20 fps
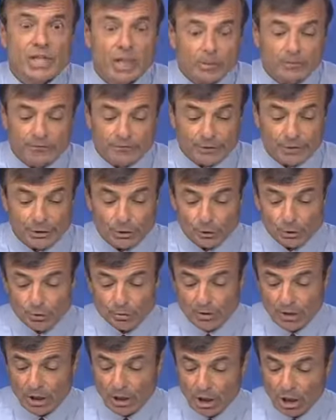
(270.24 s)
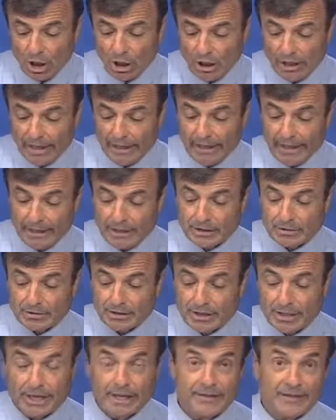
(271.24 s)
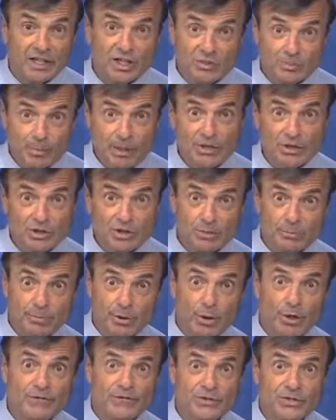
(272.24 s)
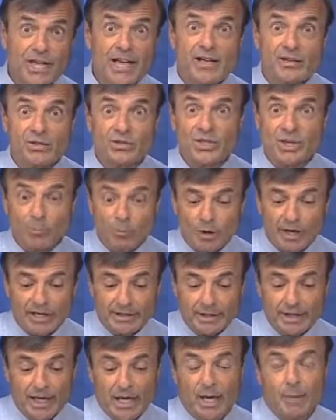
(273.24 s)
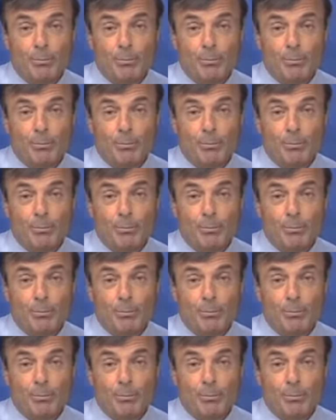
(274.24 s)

help for you. And the expense could be offset somewhat